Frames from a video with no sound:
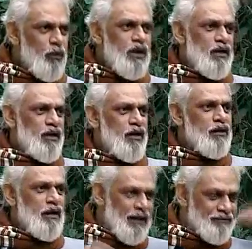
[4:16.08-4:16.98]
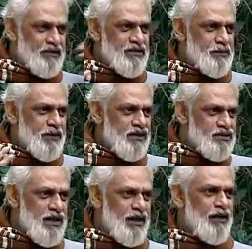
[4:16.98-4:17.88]
okay, here after
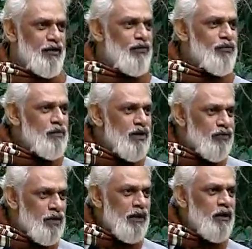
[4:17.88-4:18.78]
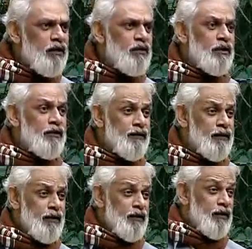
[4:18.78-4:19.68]
Jayaprakash Narayan, somebody is coming, and uh,
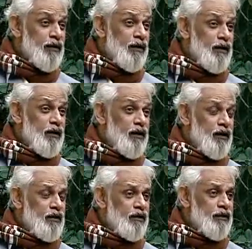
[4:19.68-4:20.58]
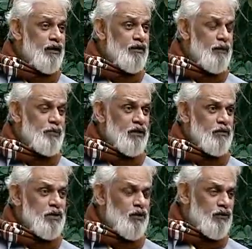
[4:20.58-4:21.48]
that didn't happen
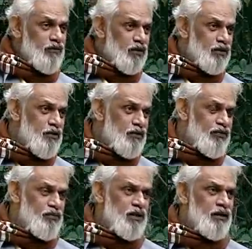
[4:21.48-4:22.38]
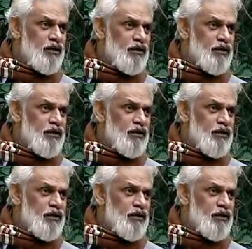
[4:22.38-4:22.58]
because there has been